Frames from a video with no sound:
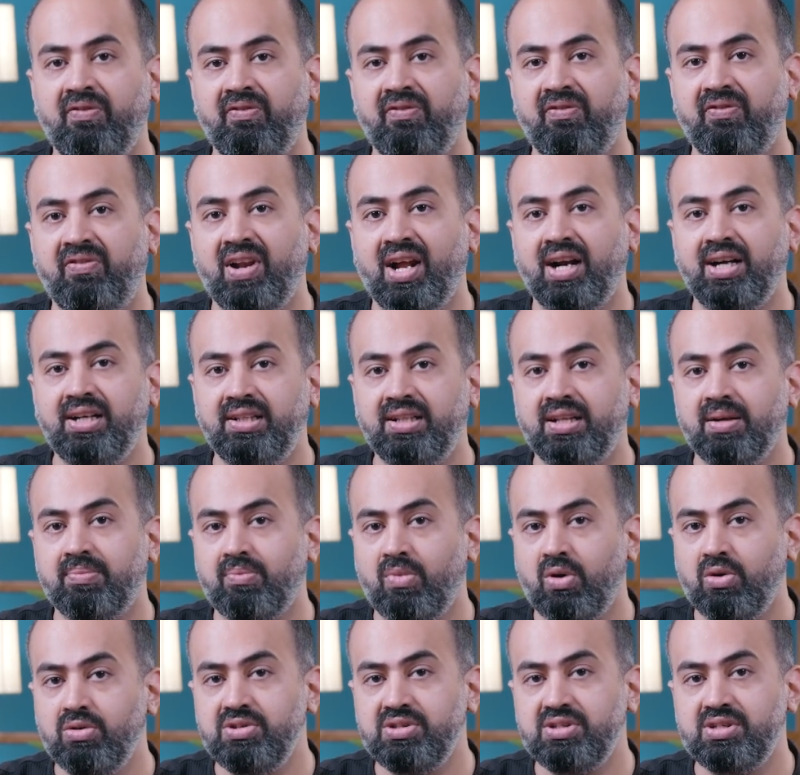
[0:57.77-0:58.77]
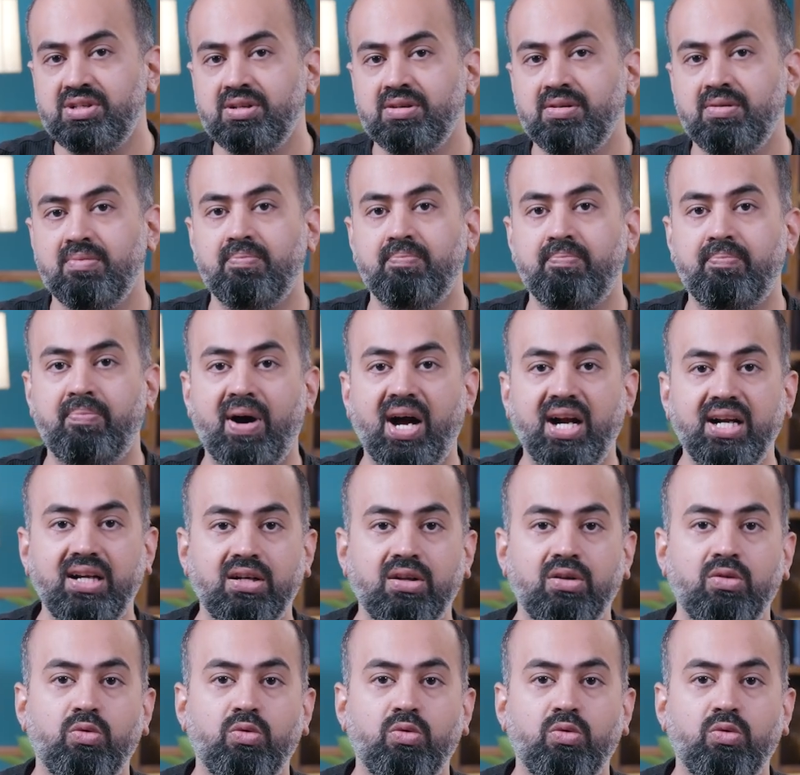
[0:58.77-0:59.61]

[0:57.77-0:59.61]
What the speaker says: flood the most, but